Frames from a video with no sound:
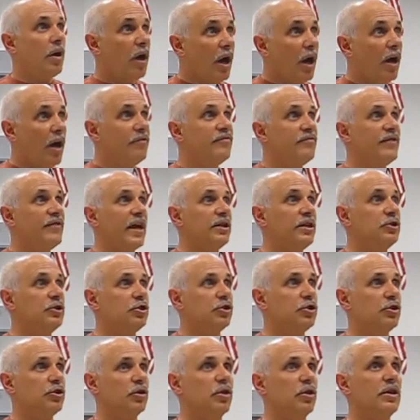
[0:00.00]

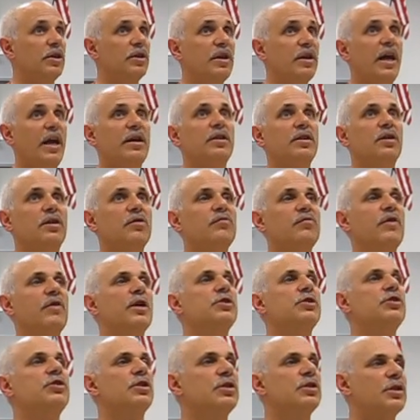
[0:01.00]
eventually that
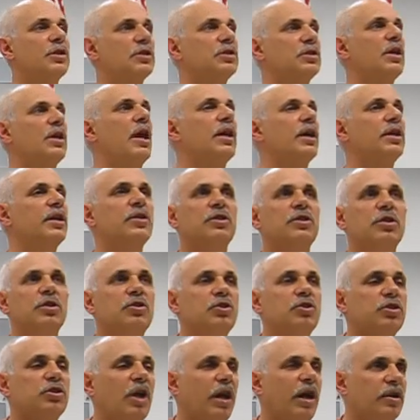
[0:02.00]
convention deciding to
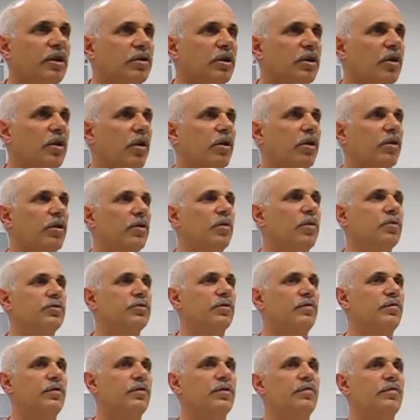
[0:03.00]
chuck the Articles
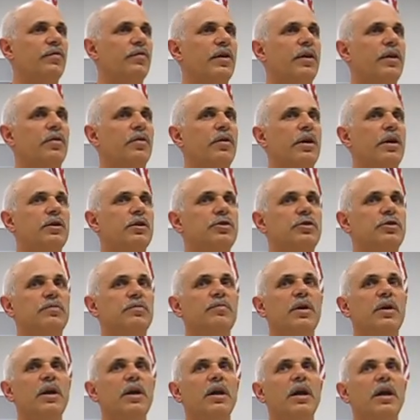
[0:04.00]
of Confederation
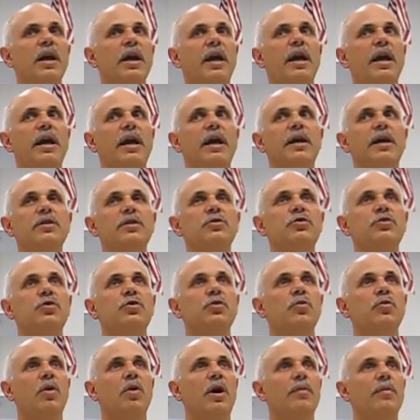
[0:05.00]
and
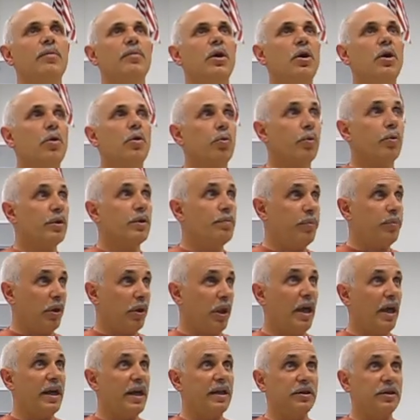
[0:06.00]
to
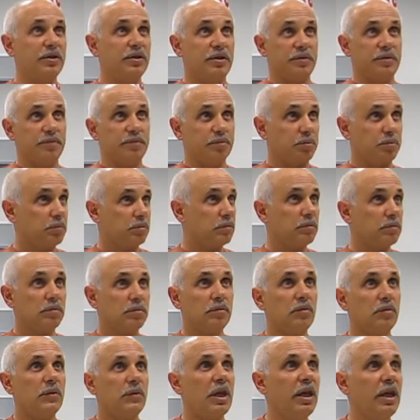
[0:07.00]
replace
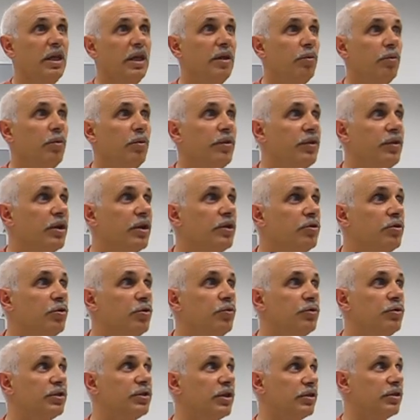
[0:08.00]
it with a
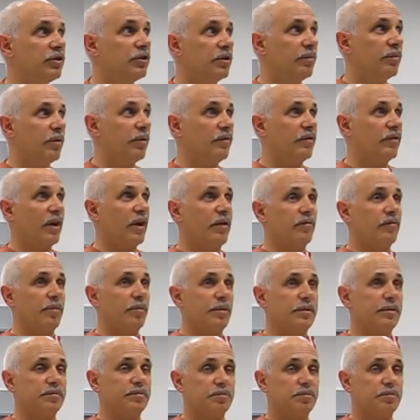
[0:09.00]
new system of government.